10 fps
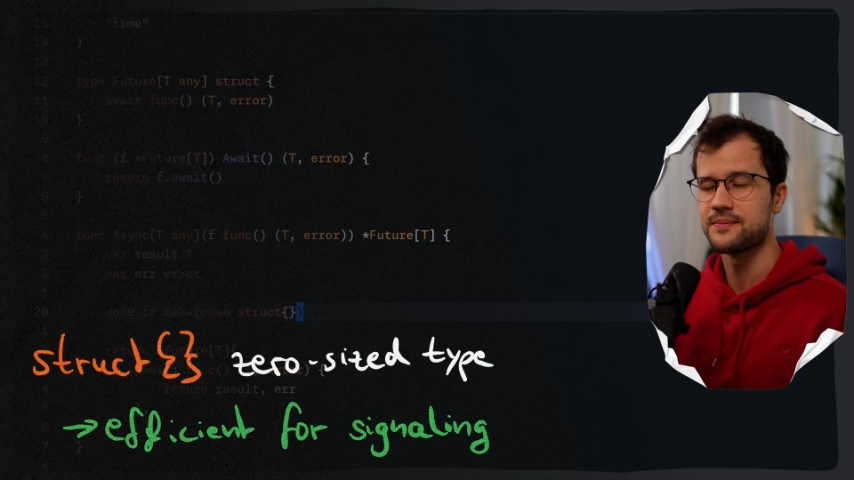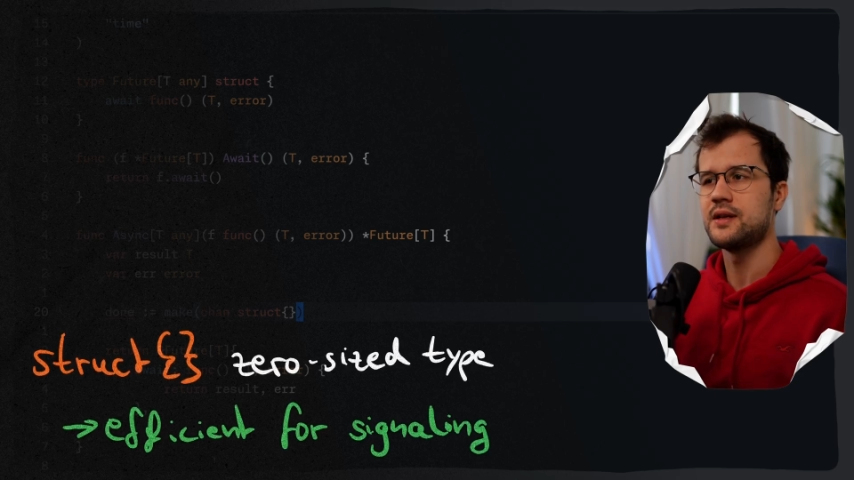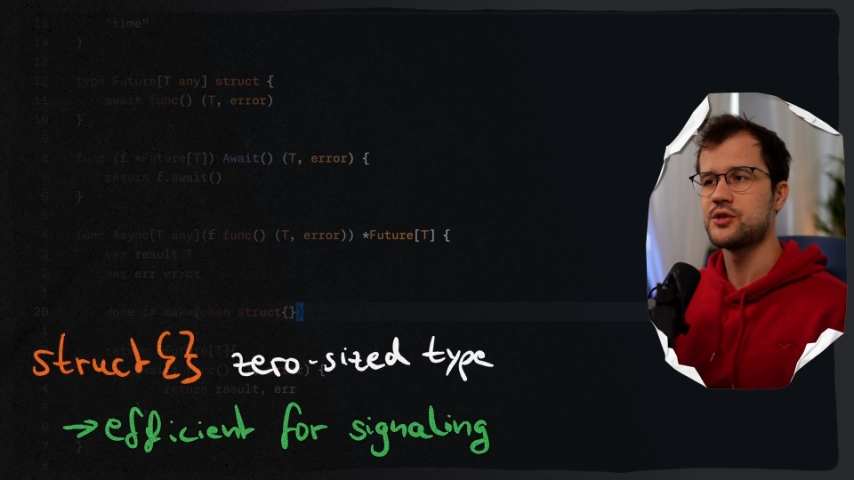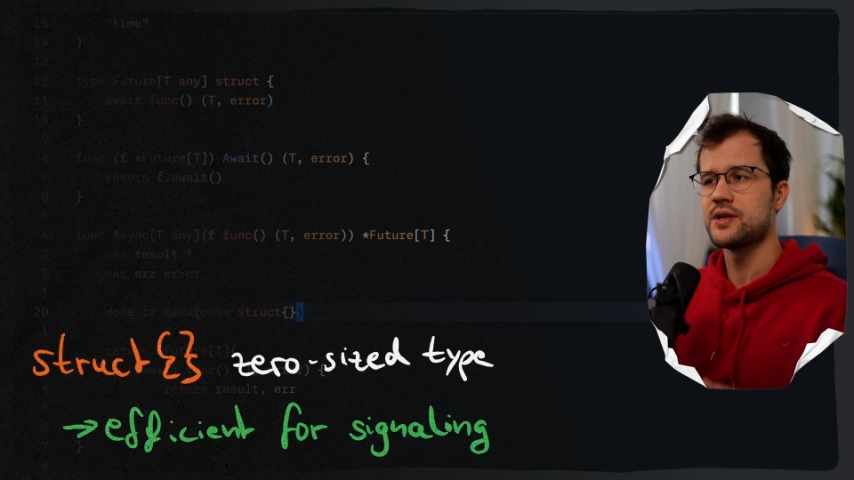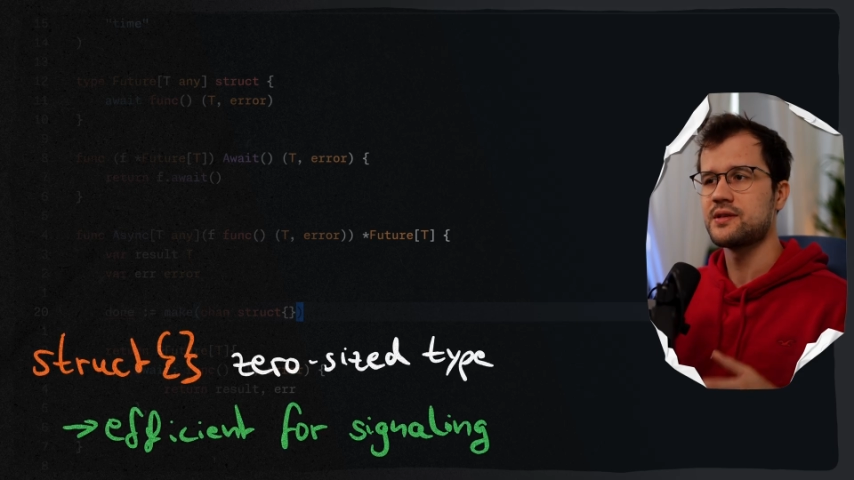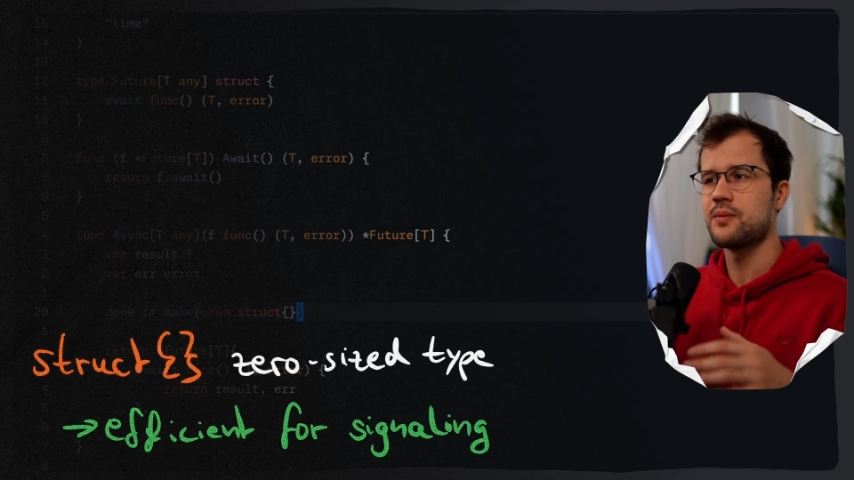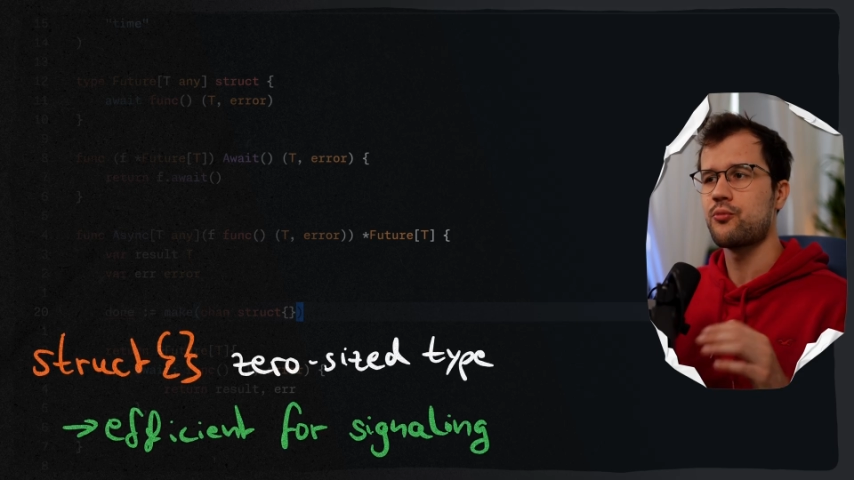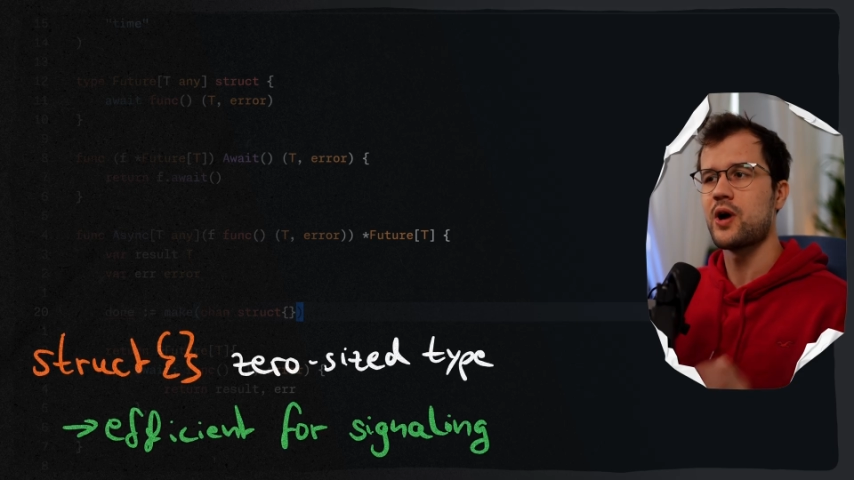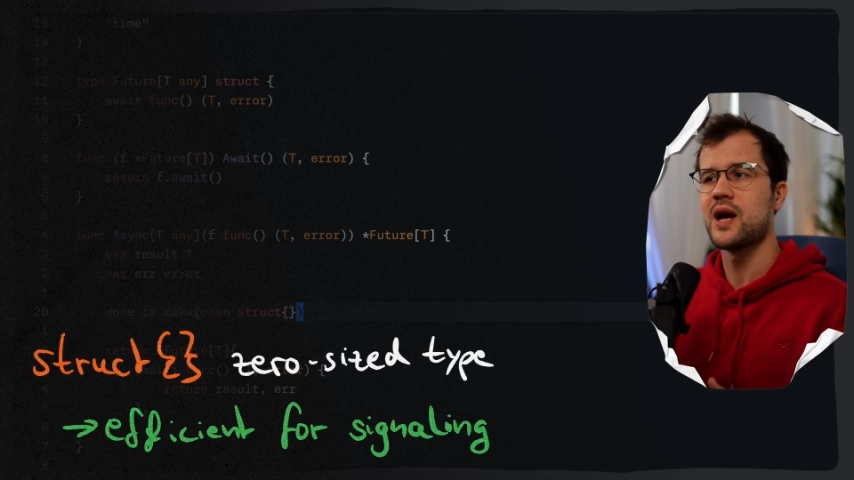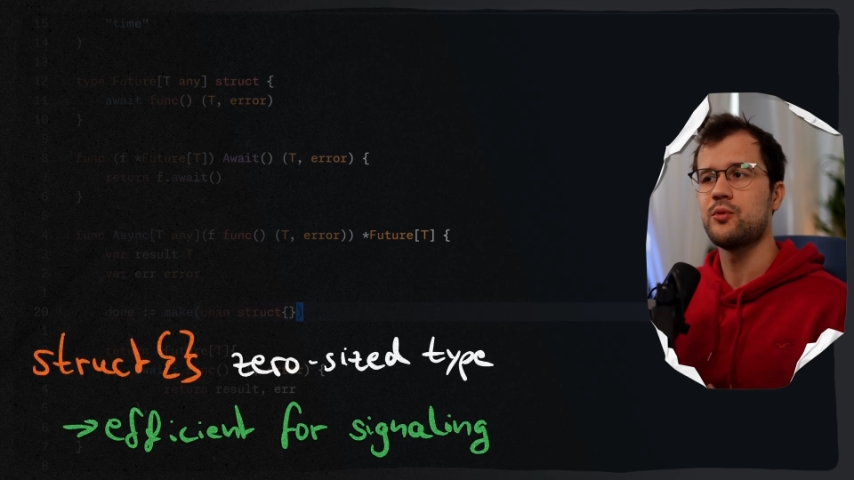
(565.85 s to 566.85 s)
It's just a
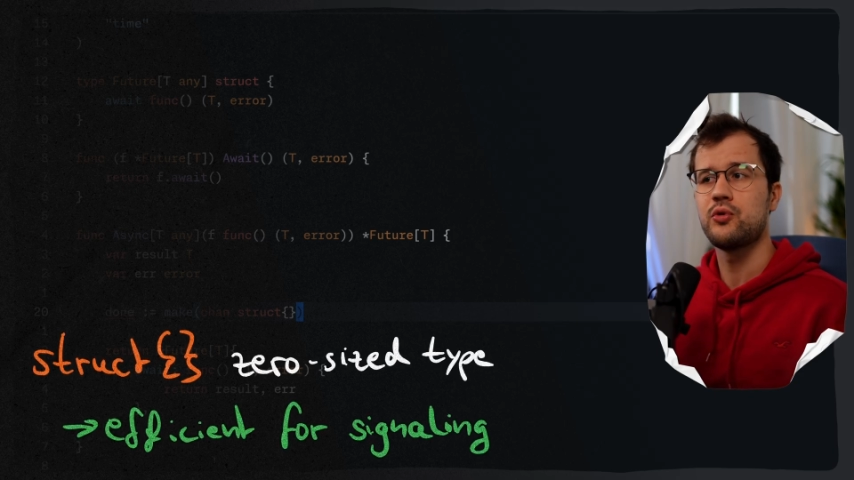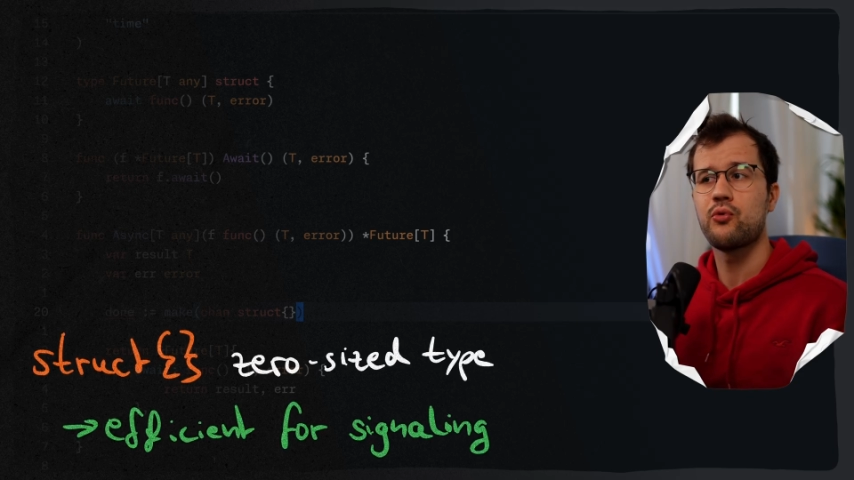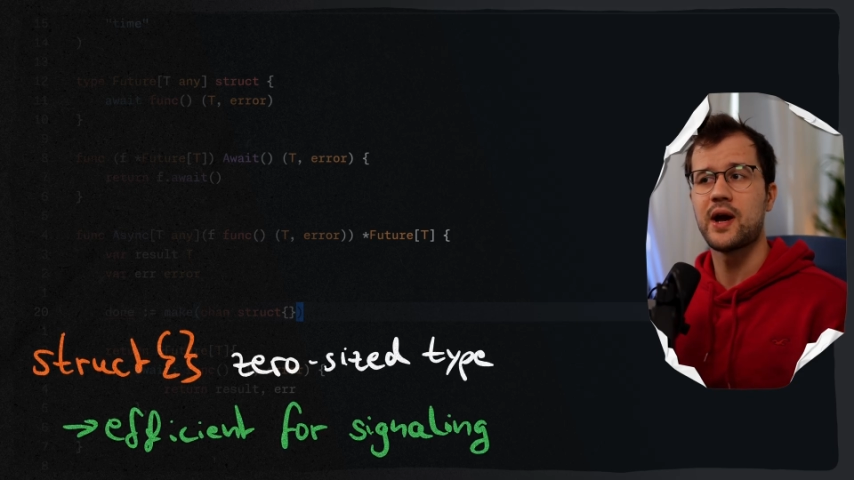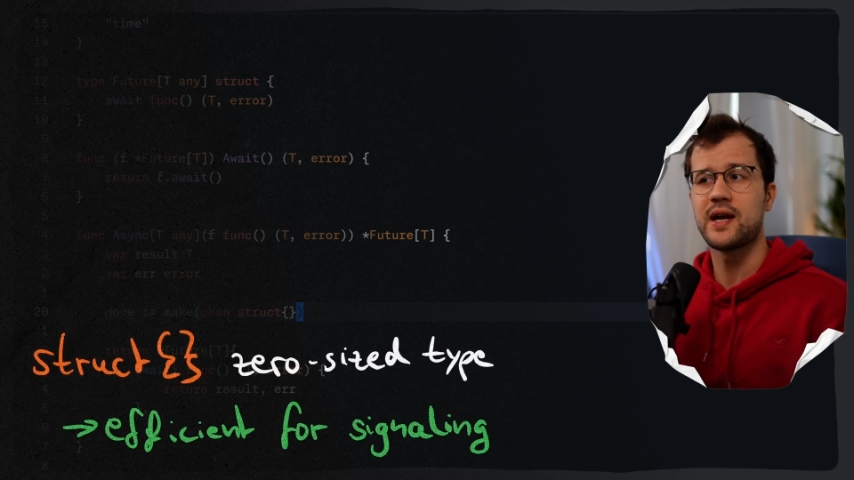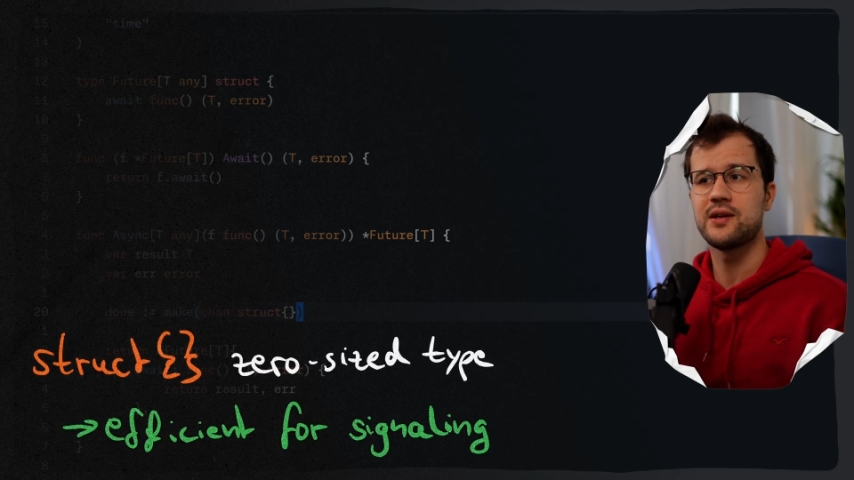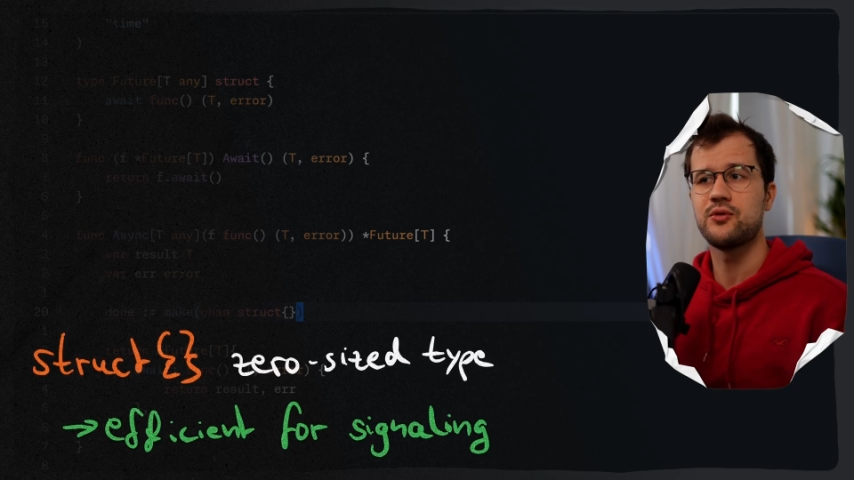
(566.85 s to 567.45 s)
primary way